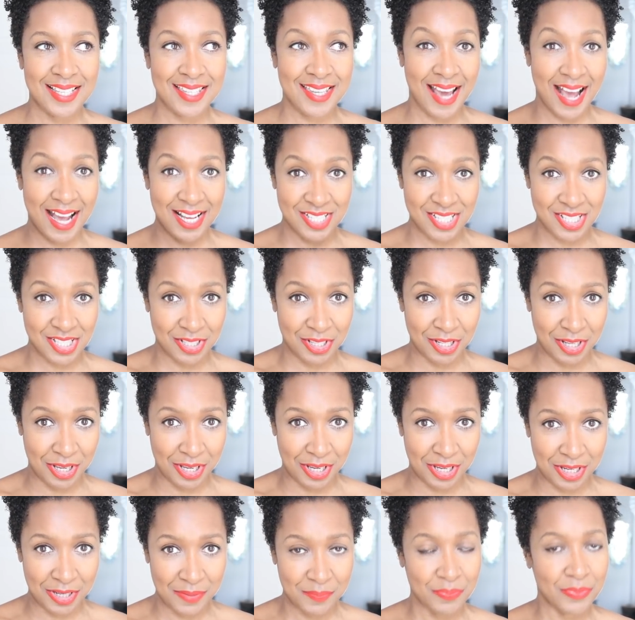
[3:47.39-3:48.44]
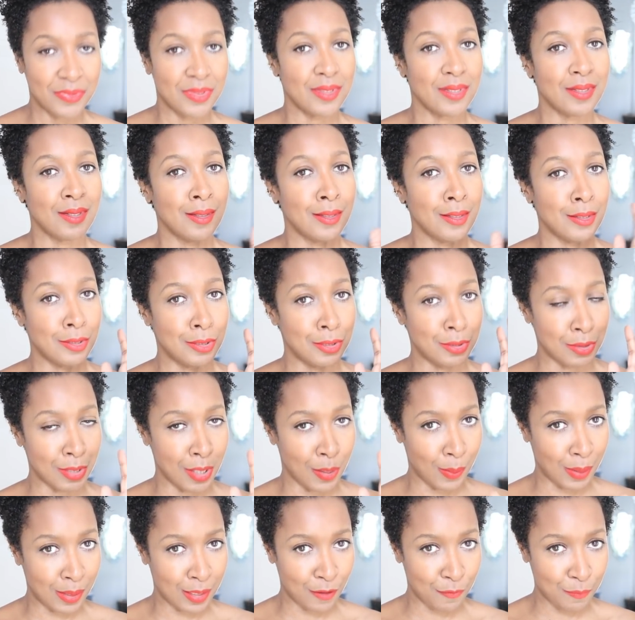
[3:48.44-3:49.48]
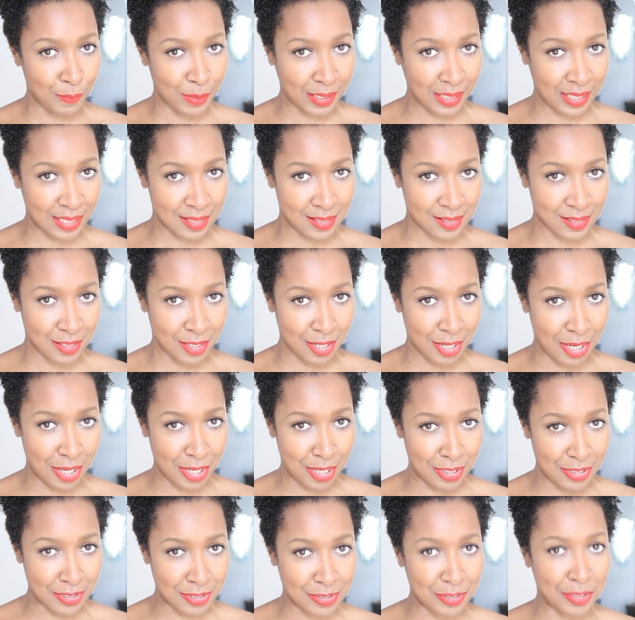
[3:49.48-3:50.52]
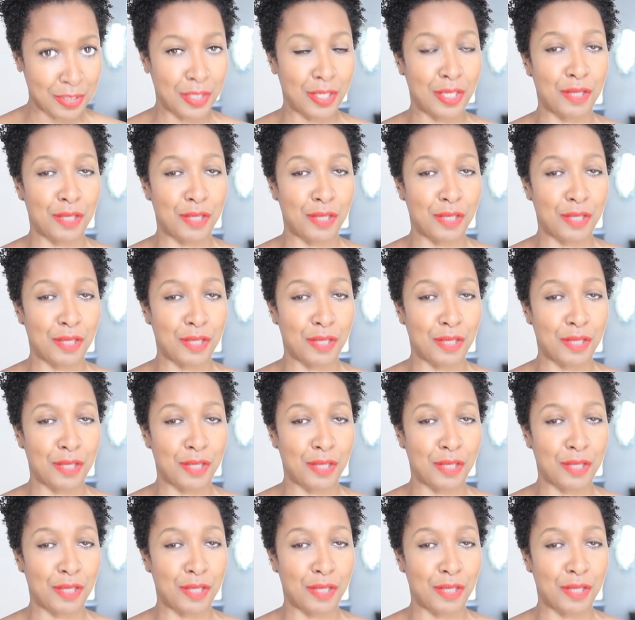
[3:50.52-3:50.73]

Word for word: Castaner. You know I love my Castaners.